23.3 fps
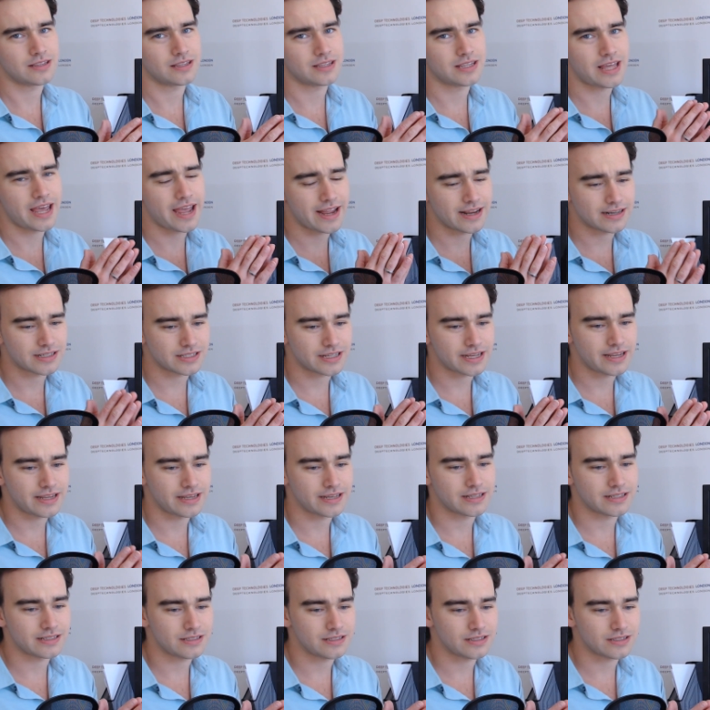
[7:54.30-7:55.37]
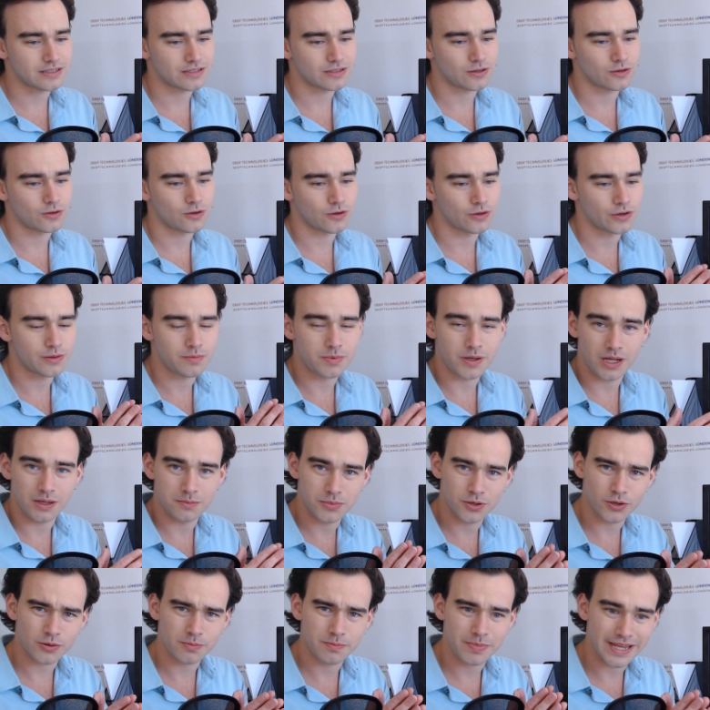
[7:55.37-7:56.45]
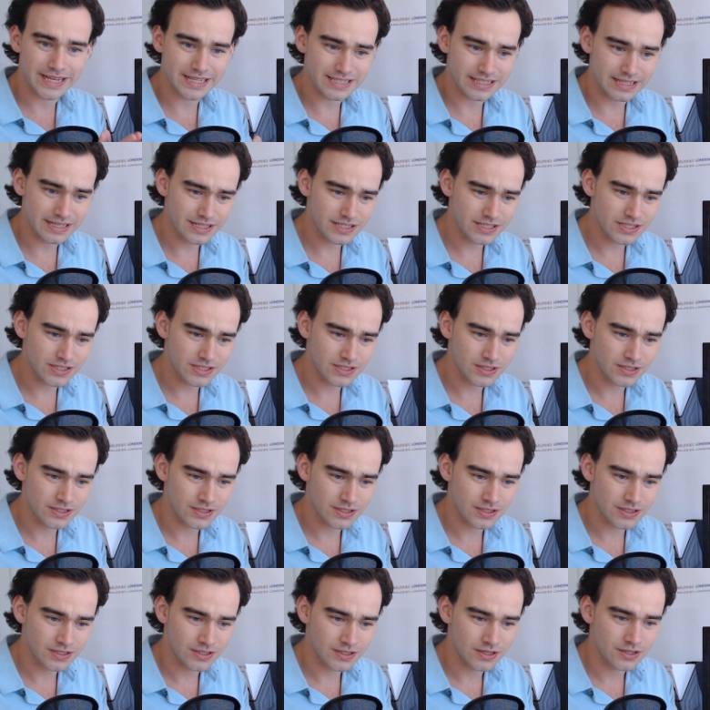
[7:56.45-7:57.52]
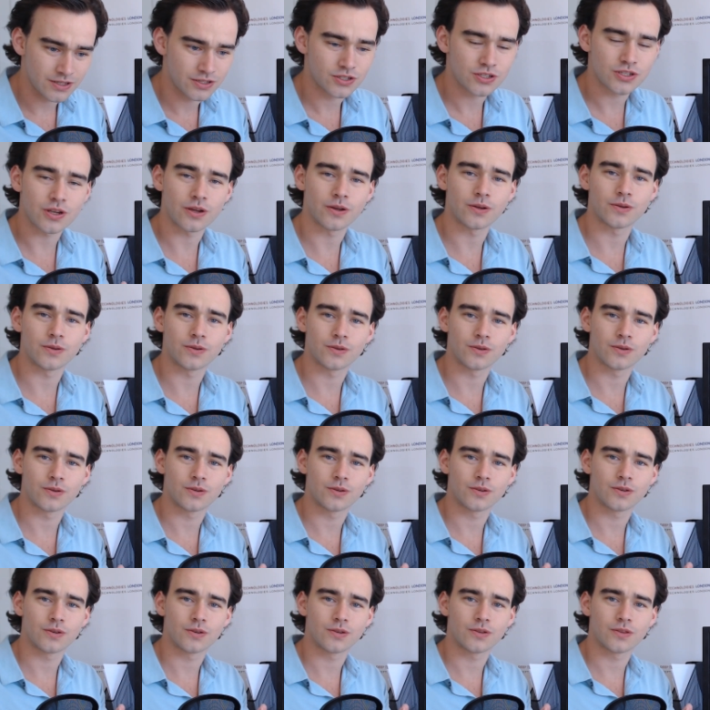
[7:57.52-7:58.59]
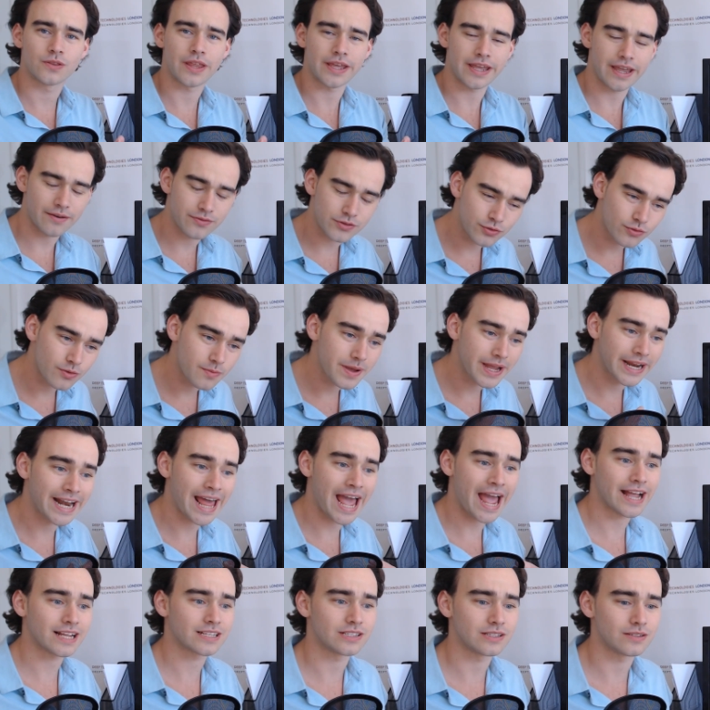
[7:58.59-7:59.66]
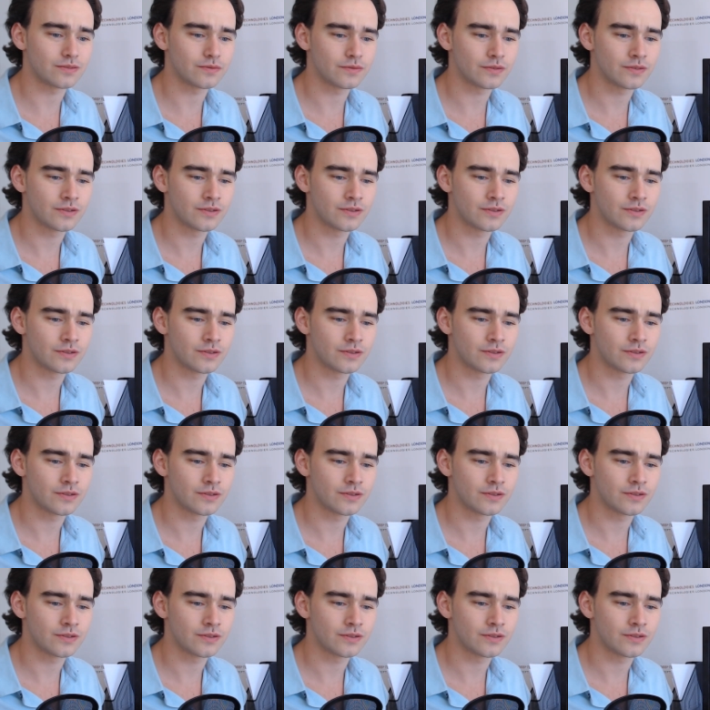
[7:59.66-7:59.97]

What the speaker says: that is on a per block basis. So they have to remain active.